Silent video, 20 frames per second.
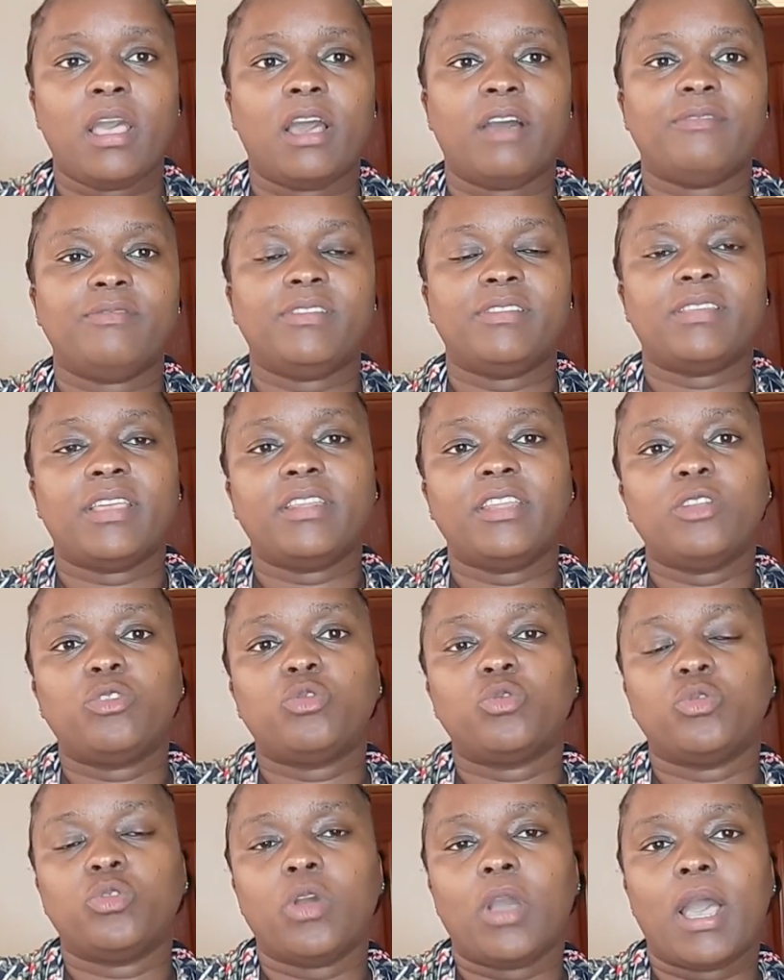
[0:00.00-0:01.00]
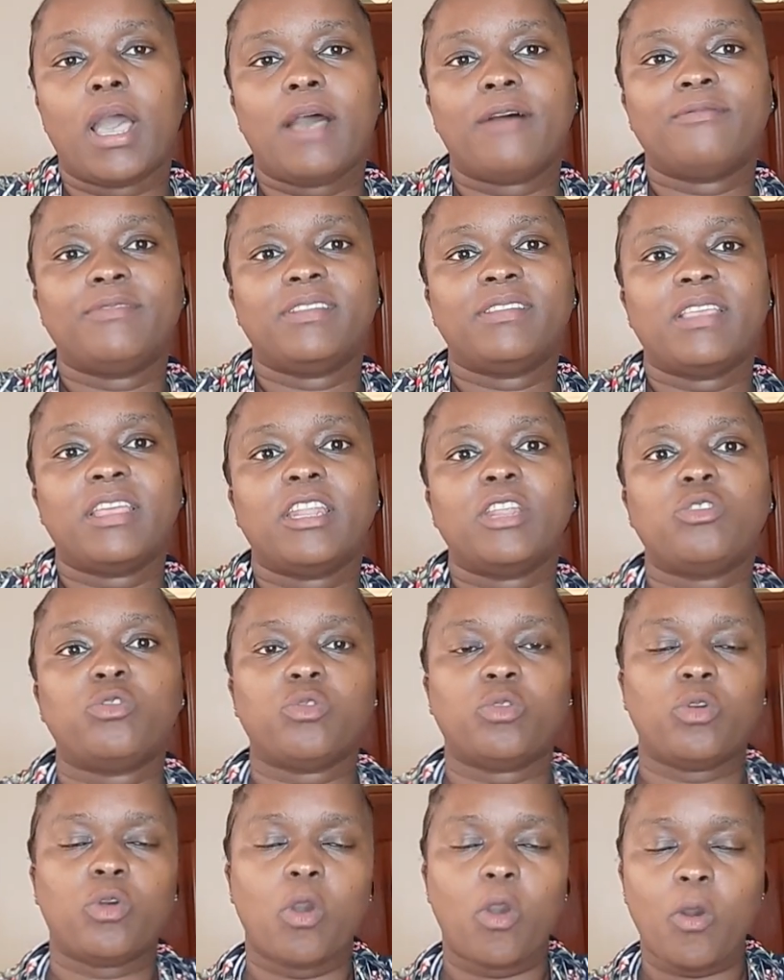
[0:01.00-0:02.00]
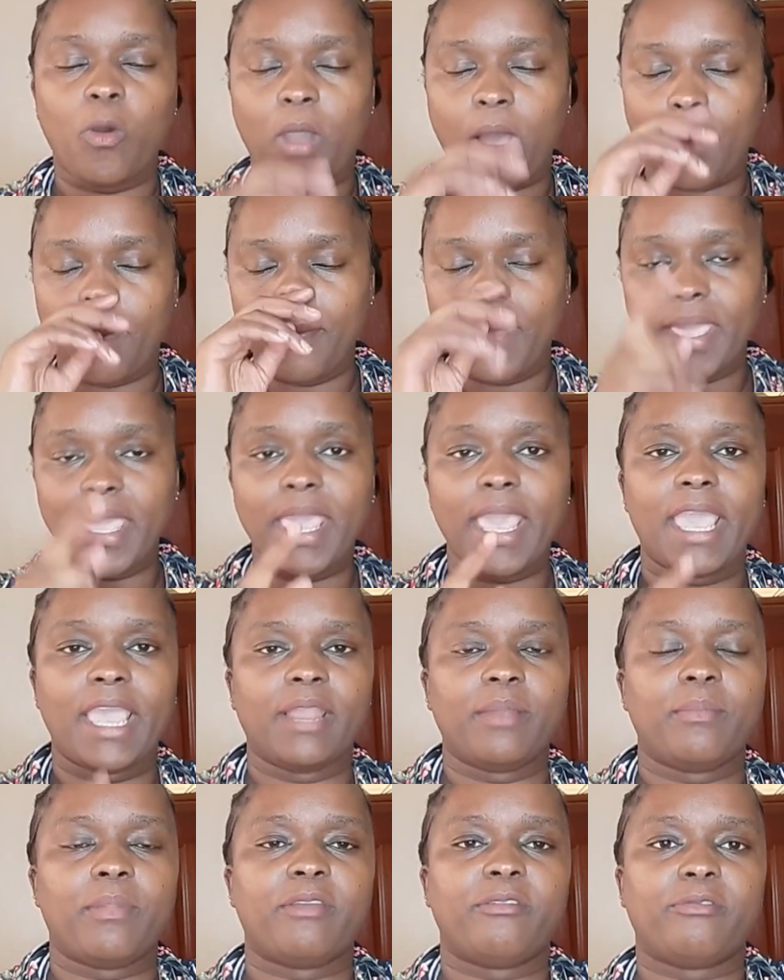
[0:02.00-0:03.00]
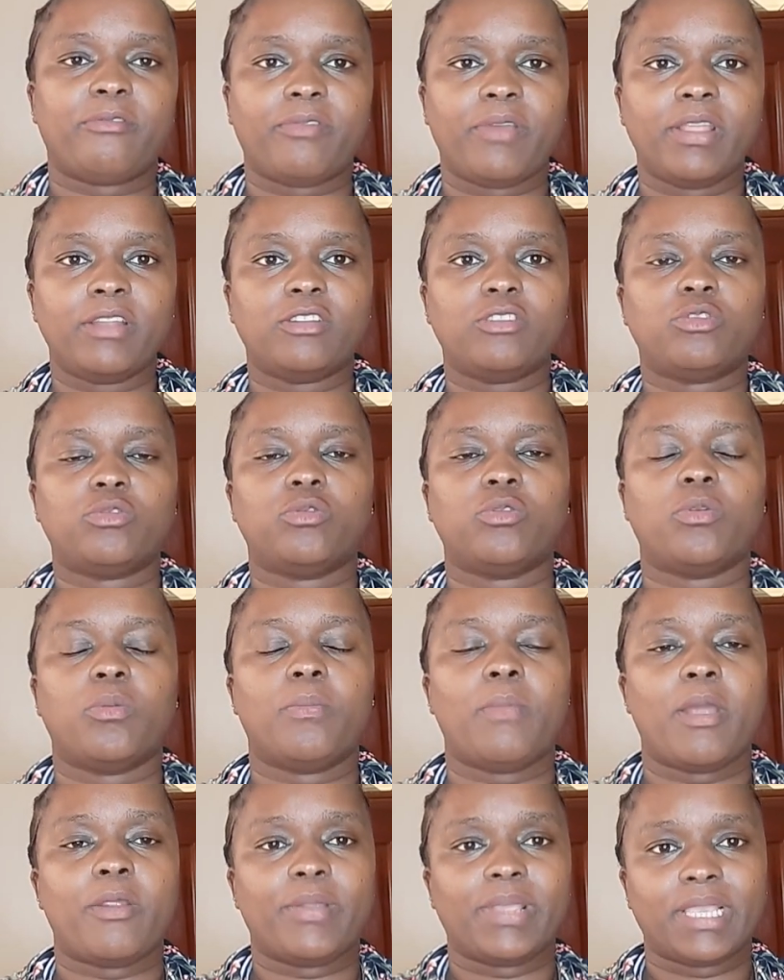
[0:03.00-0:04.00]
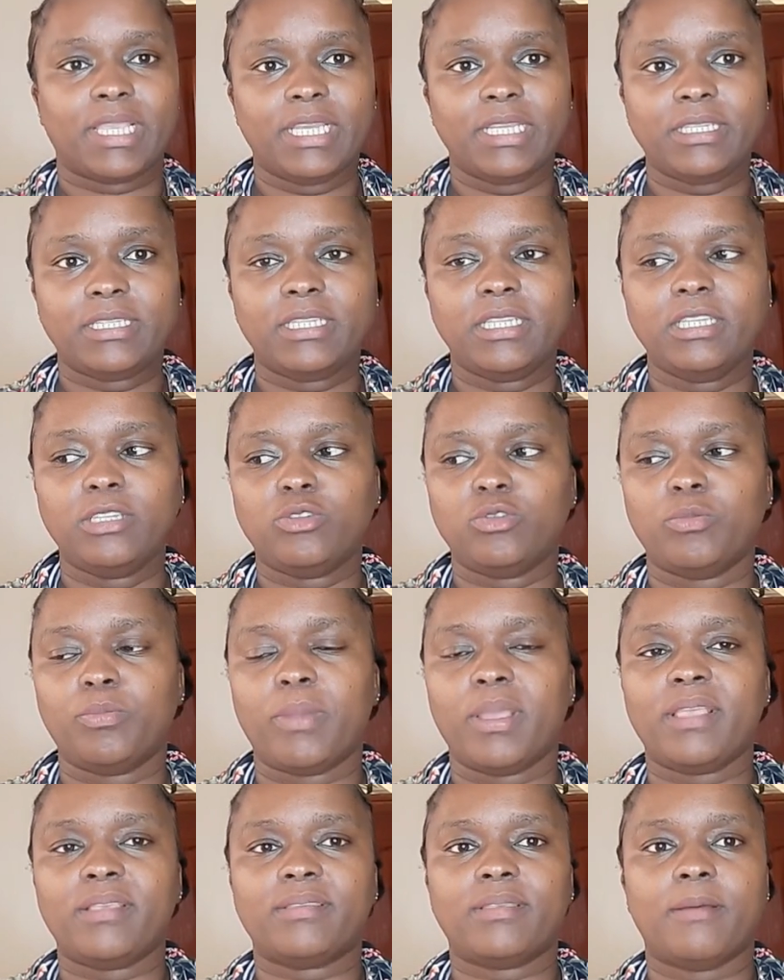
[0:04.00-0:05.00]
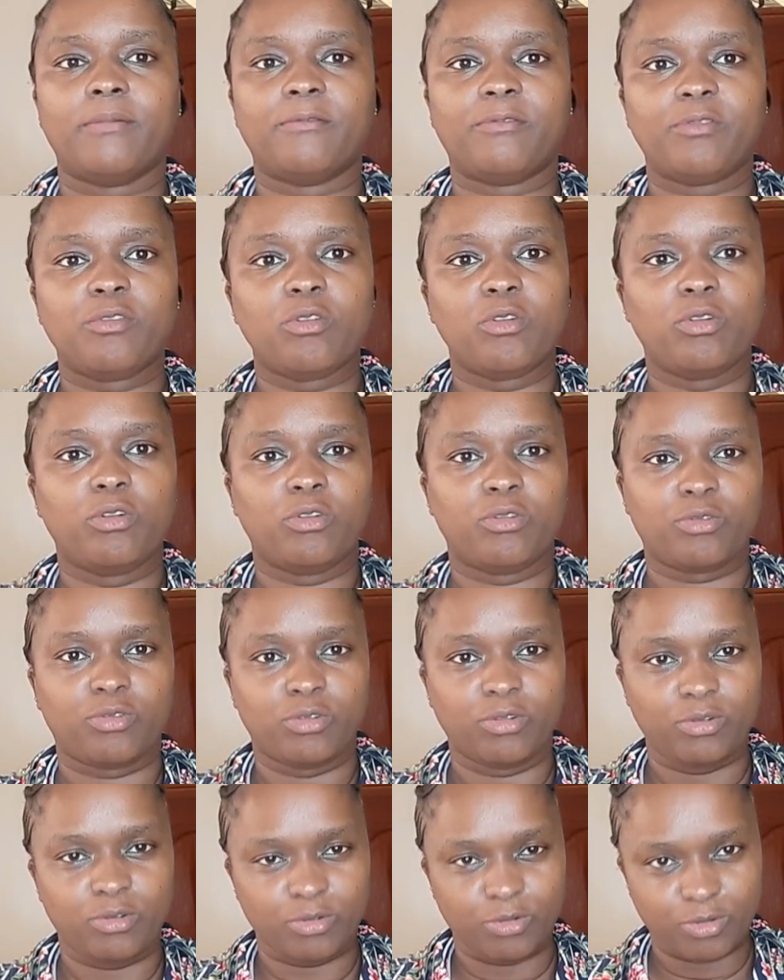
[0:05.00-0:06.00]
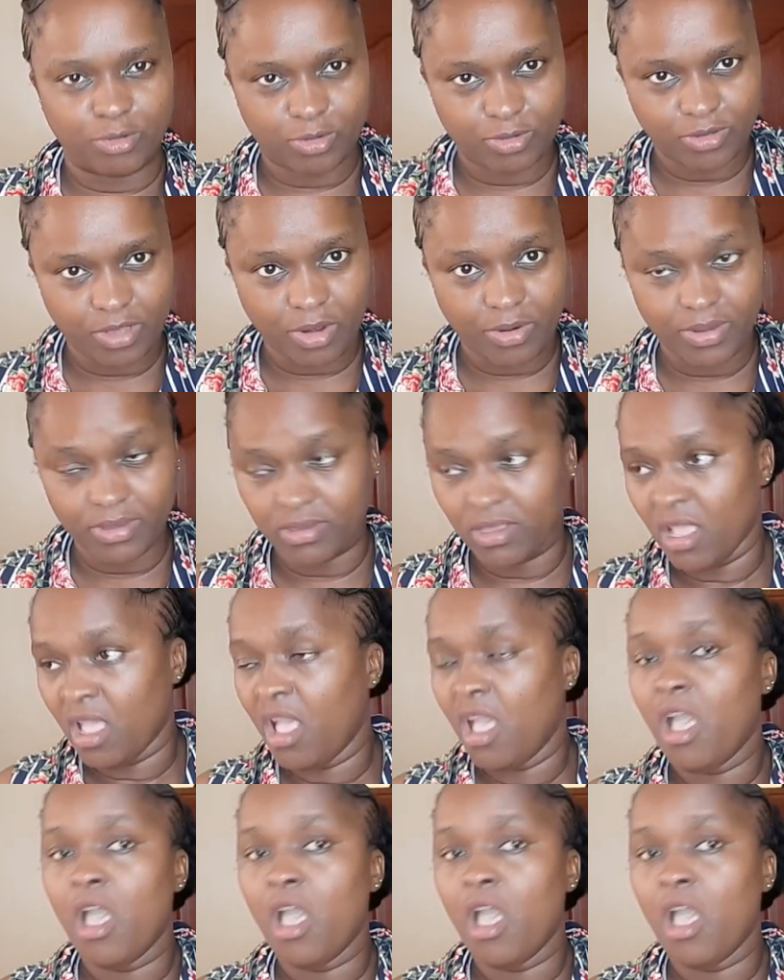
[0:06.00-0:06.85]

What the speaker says: I've decided to go, me and my friend, to Marikiti to buy some fuel to groceries.